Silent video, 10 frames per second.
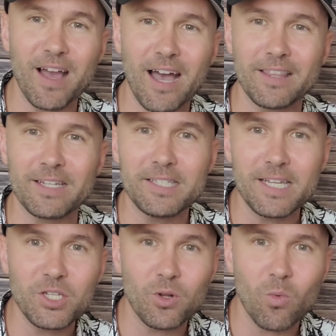got the
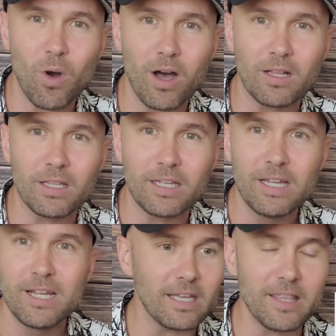digital wallet,
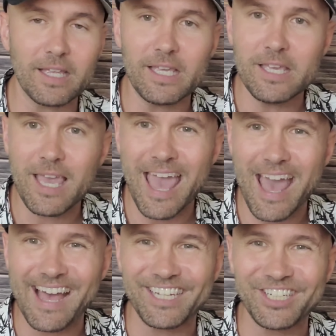the
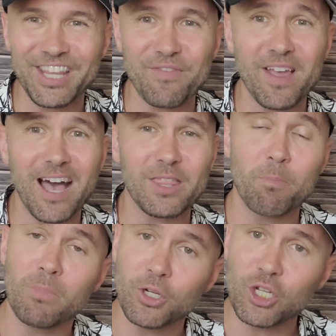eCash, and they've got the
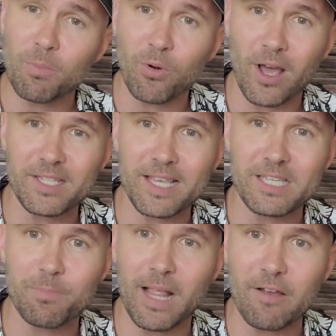merchant
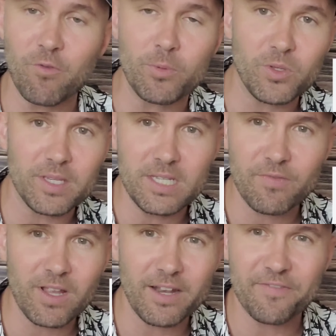processing platform. So these
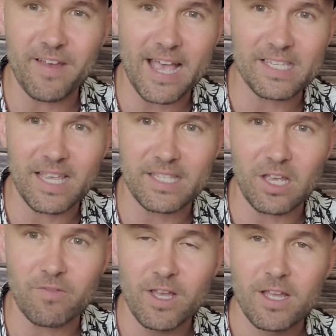different kind of facets
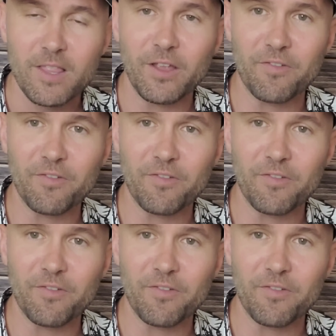of their